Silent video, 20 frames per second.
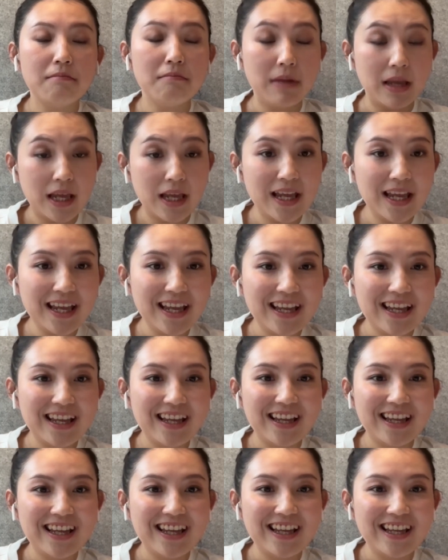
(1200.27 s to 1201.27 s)
me,
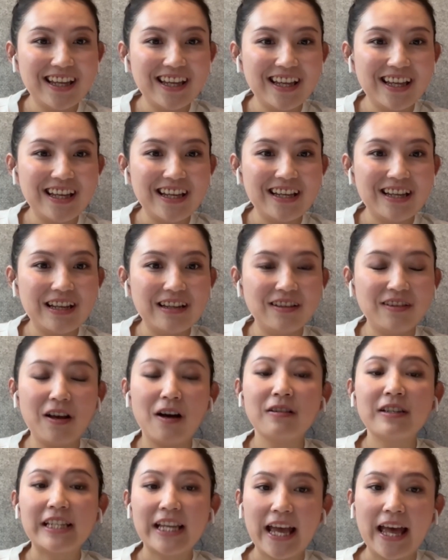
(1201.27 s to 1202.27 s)

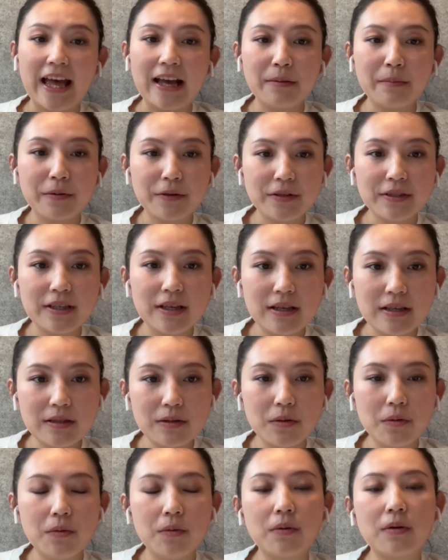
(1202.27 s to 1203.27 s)
non-tech
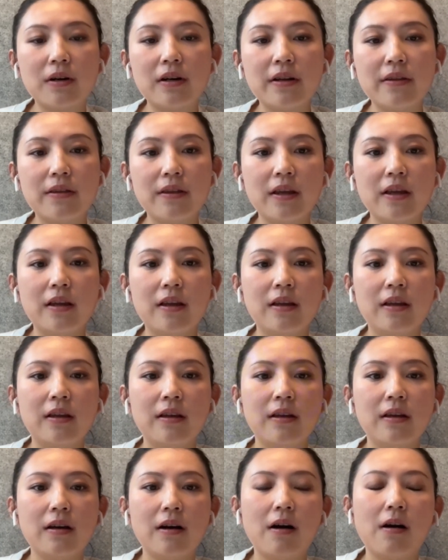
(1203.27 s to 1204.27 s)
persons, or
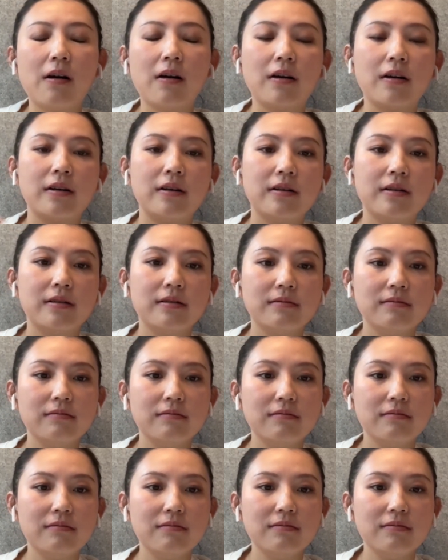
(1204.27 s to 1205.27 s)
they are
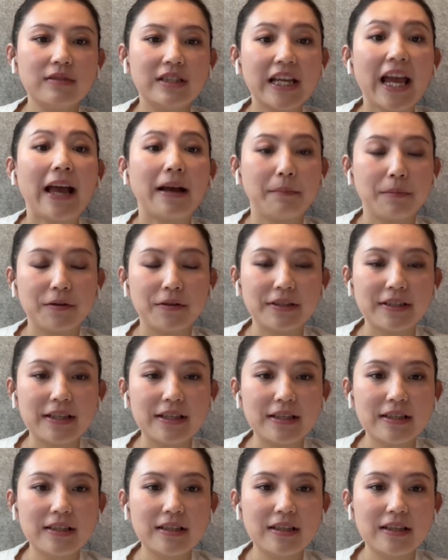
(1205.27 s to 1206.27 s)
tech
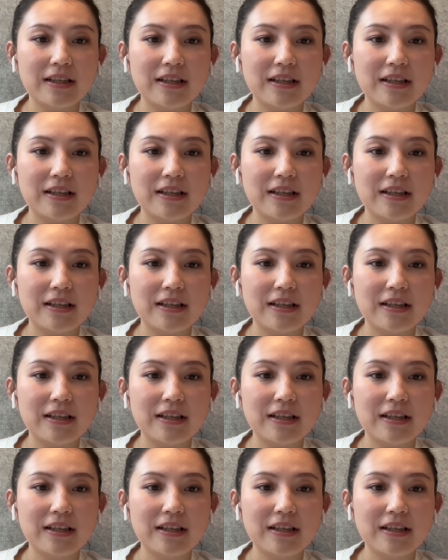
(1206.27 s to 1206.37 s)
persons?